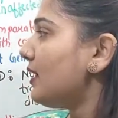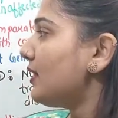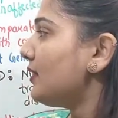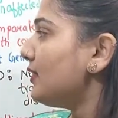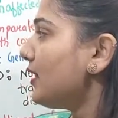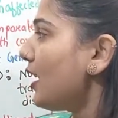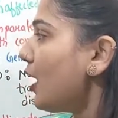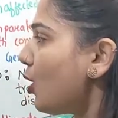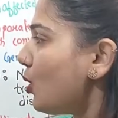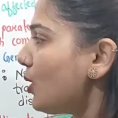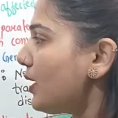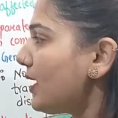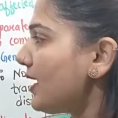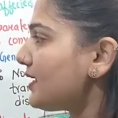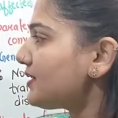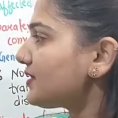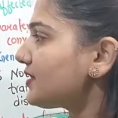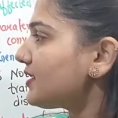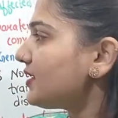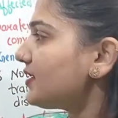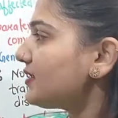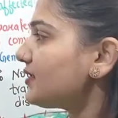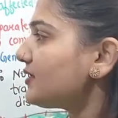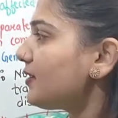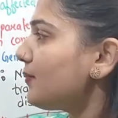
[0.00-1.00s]
Now
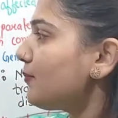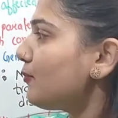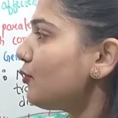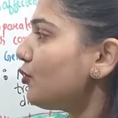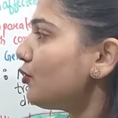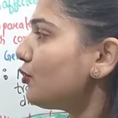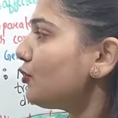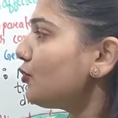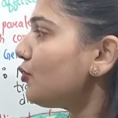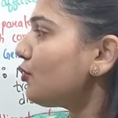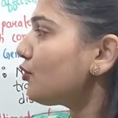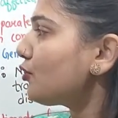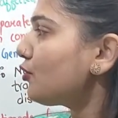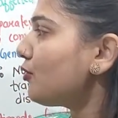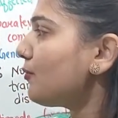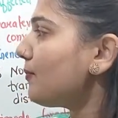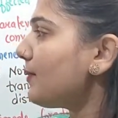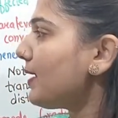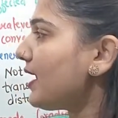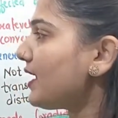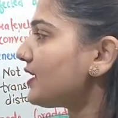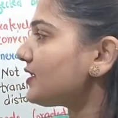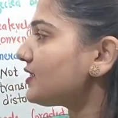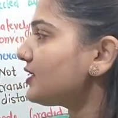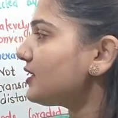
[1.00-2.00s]
laser is a
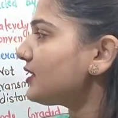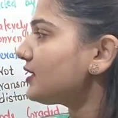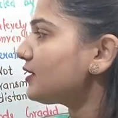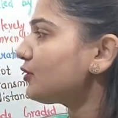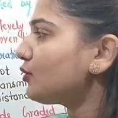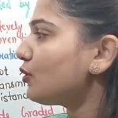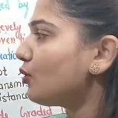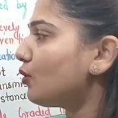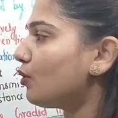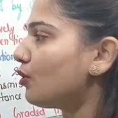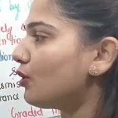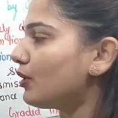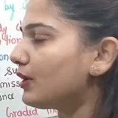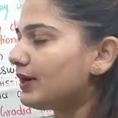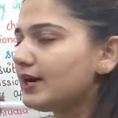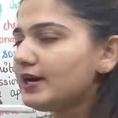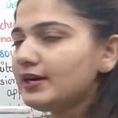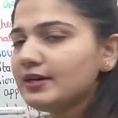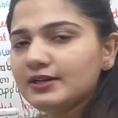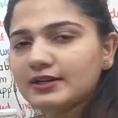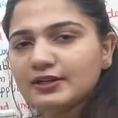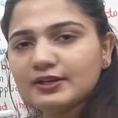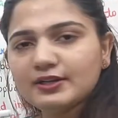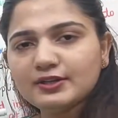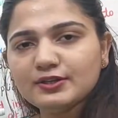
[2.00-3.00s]
monochromatic
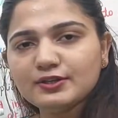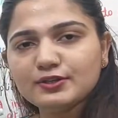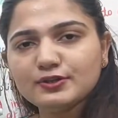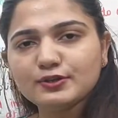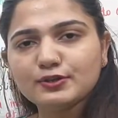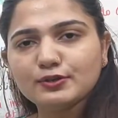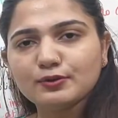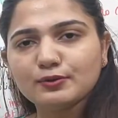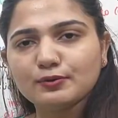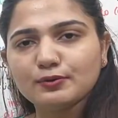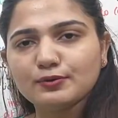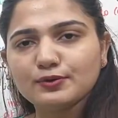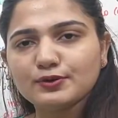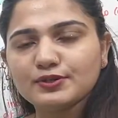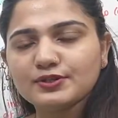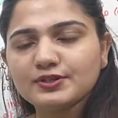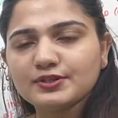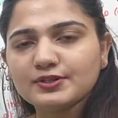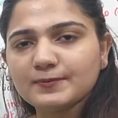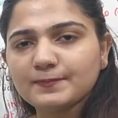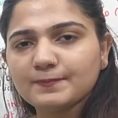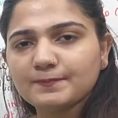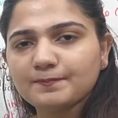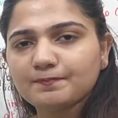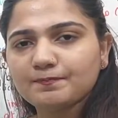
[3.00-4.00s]
coherent
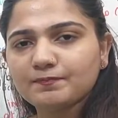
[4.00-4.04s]
source.